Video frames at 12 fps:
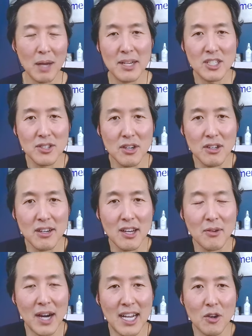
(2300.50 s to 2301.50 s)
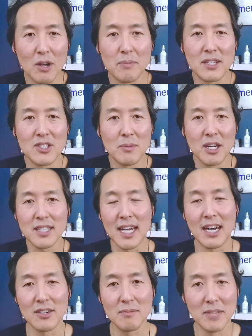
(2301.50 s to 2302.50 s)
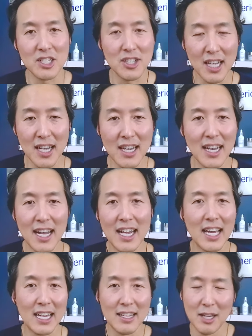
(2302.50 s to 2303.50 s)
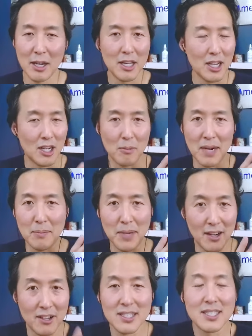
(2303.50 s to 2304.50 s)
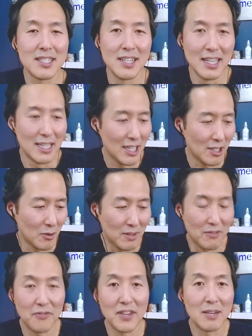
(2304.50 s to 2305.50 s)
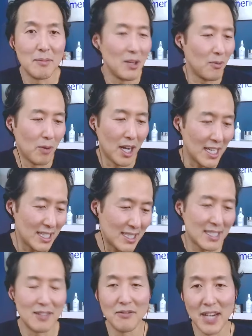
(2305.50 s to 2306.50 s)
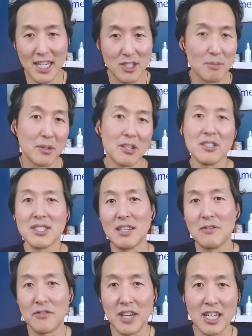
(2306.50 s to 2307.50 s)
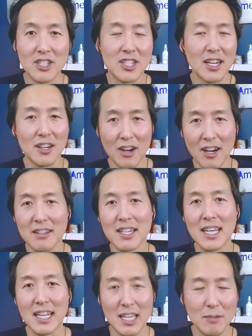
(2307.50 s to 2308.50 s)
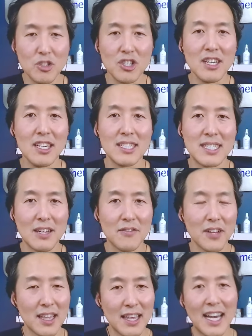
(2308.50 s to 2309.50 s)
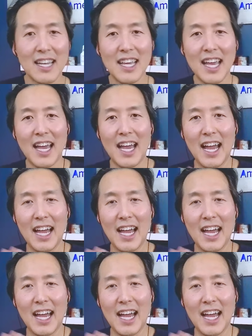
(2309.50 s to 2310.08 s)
Well, I mentioned earlier, you know, I grew up in a small town in Michigan and I ate, you know, my parents, you know, would feed me rice and vegetables and fish and garlic and kimchi and stuff like that.